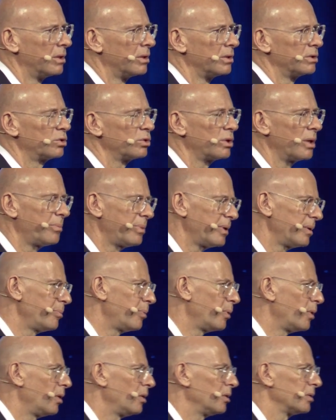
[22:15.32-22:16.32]
to the
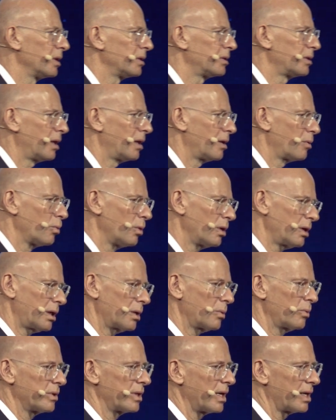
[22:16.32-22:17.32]
people that are working
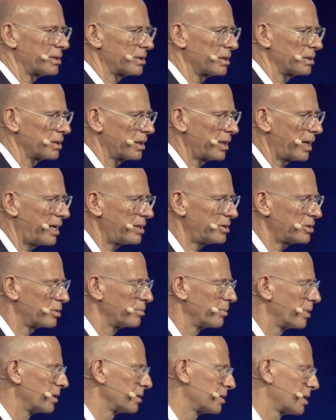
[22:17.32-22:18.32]
with us as
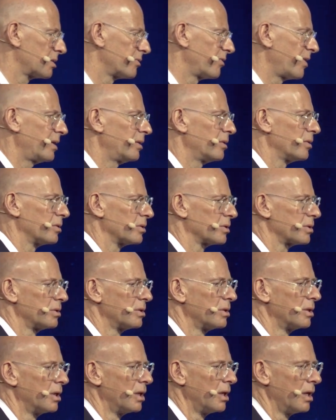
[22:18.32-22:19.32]
customers, as vendors,
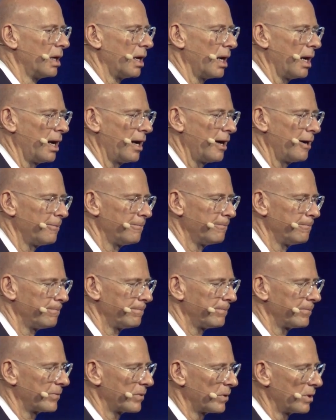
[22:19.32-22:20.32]

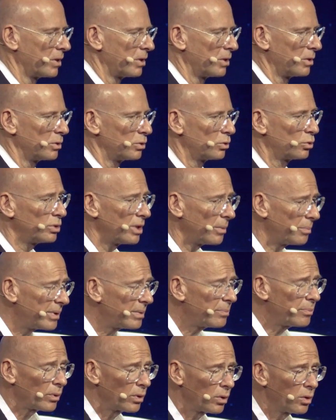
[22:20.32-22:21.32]
to the
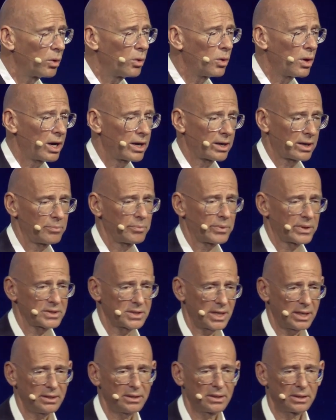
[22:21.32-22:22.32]
people who are
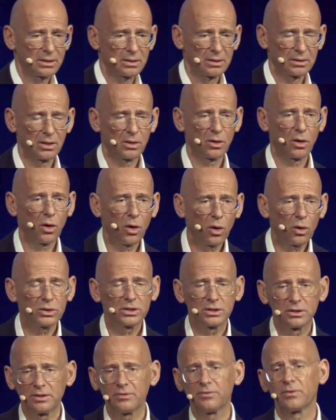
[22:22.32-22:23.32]
represented, all the
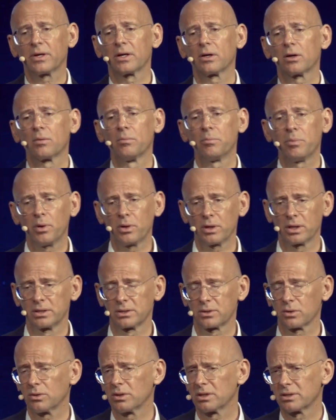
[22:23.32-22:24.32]
different components,
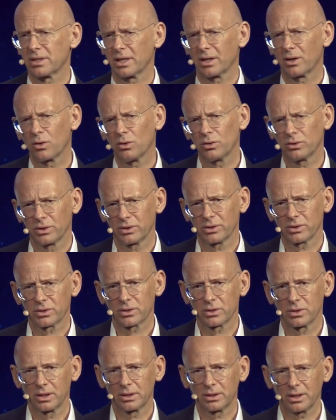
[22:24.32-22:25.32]
all the stakeholders
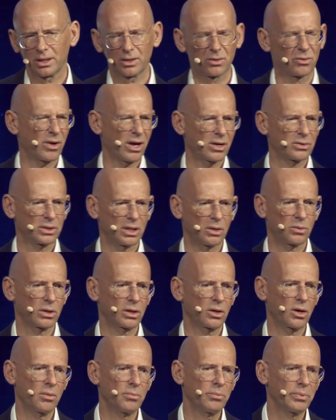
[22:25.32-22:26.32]
that are around our
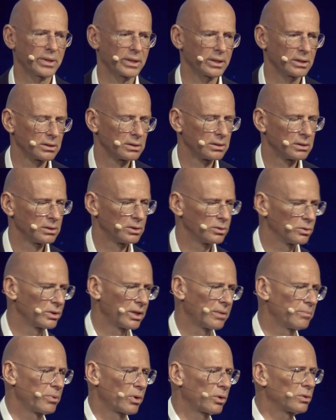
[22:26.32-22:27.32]
company, to the
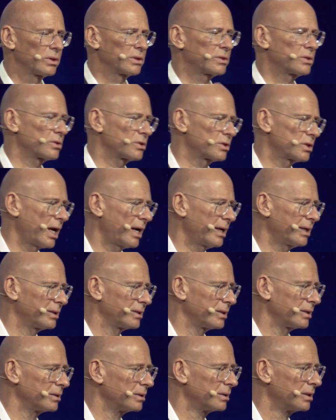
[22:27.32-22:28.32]
broader
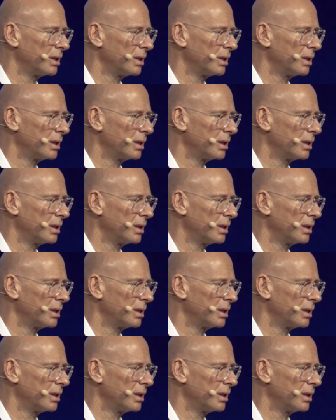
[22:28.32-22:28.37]
society.